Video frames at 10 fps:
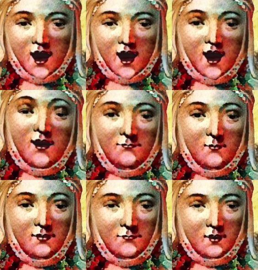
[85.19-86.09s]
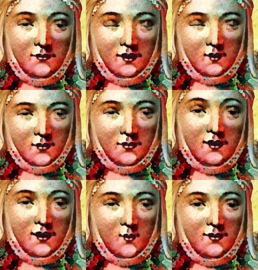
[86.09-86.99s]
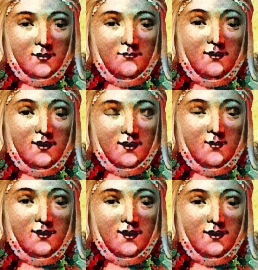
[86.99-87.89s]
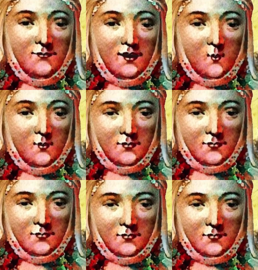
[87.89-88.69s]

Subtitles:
Robert of Abrissel founded it around 1100.